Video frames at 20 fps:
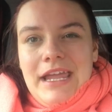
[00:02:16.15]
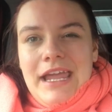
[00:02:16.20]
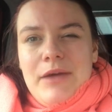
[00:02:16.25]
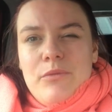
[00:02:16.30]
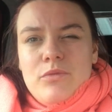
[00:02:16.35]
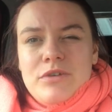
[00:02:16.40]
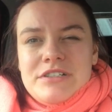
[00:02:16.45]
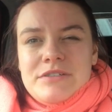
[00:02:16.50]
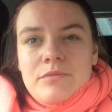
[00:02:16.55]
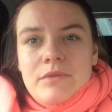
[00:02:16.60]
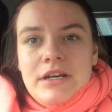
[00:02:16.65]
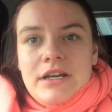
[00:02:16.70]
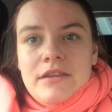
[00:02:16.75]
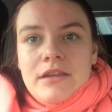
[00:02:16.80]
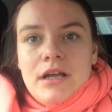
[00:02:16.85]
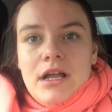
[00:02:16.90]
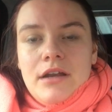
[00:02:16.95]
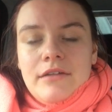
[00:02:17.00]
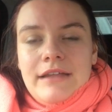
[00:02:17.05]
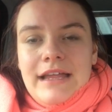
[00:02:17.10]
it wasn't one
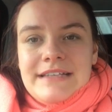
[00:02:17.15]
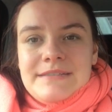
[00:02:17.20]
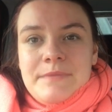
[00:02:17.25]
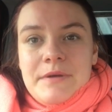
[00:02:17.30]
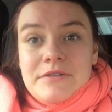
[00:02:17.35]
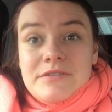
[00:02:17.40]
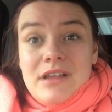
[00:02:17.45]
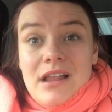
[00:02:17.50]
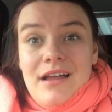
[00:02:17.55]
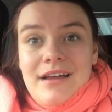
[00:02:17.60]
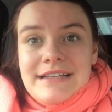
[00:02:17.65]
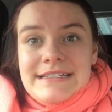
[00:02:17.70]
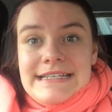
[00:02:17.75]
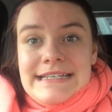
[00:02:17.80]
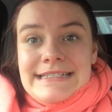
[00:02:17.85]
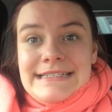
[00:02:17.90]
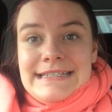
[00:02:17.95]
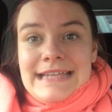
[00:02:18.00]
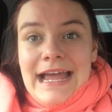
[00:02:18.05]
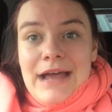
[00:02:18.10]
of the Les Mills
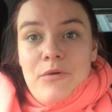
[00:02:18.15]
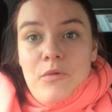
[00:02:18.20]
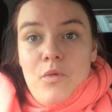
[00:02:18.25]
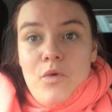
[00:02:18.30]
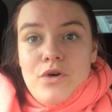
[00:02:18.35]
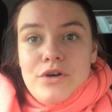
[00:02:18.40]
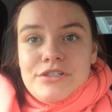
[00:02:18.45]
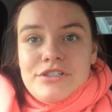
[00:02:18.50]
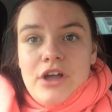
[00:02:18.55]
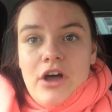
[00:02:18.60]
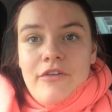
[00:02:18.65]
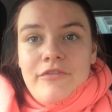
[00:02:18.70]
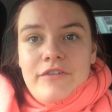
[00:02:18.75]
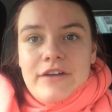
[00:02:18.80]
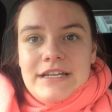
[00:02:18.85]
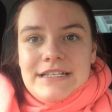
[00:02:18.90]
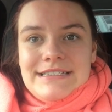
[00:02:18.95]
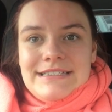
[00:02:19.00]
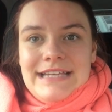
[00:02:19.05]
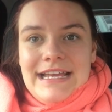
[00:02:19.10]
classes that was offered.